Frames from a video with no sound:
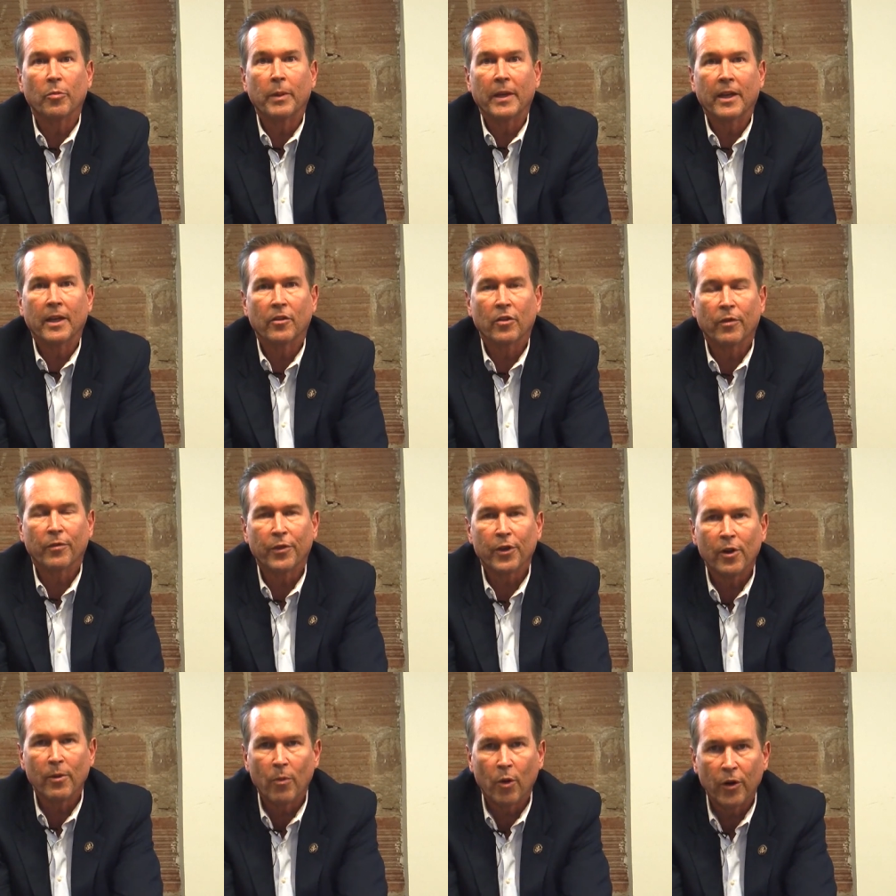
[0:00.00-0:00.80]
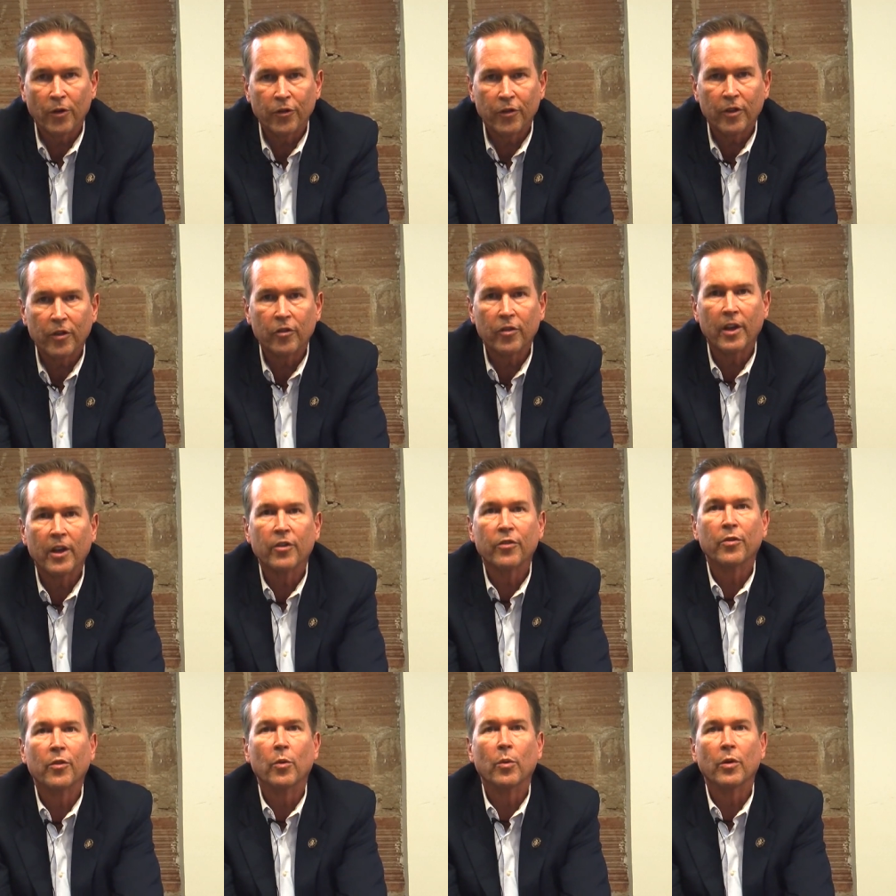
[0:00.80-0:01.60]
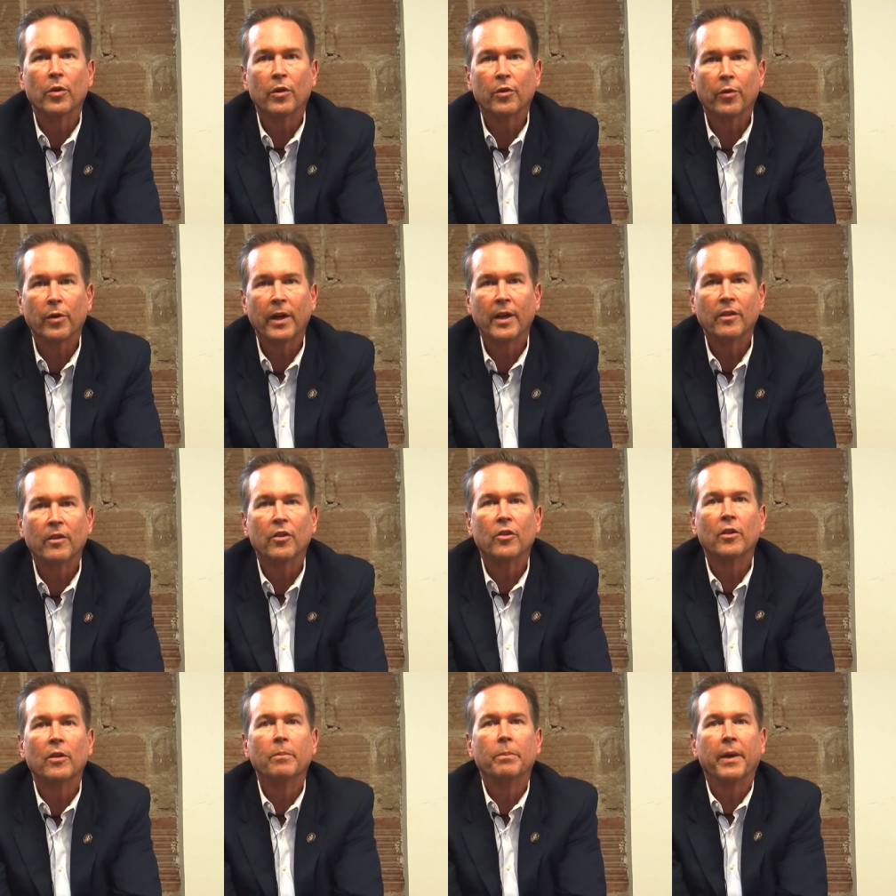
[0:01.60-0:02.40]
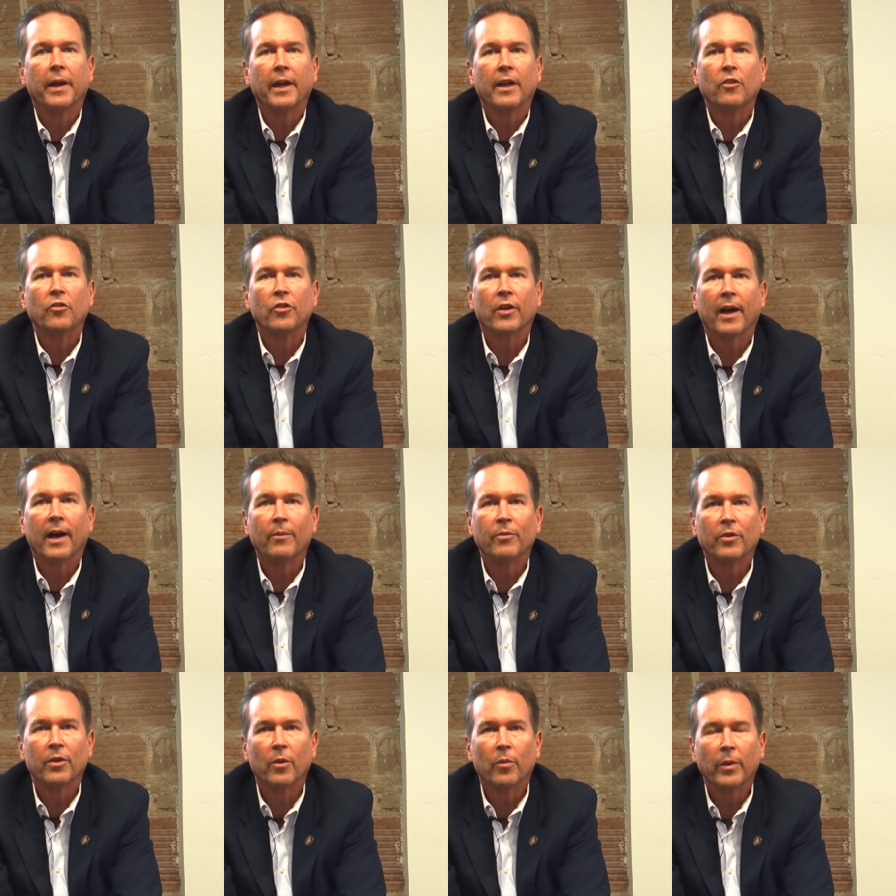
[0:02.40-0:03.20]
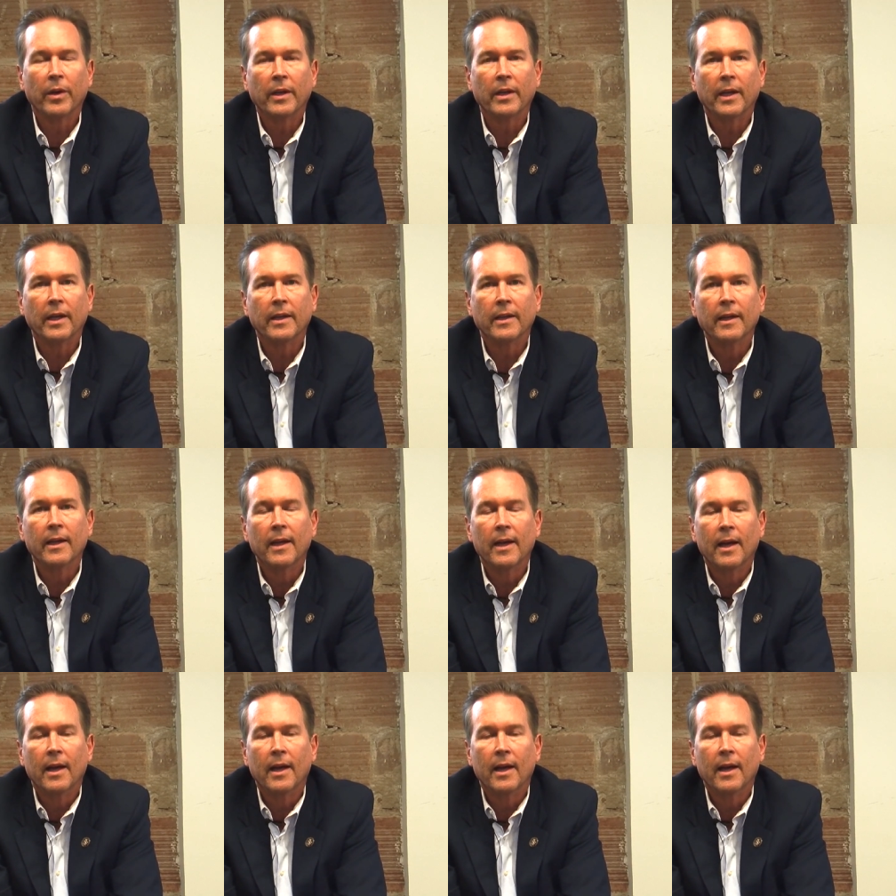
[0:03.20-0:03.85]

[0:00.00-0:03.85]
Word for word: Because if they're more successful, we'll create the good paying jobs that we need.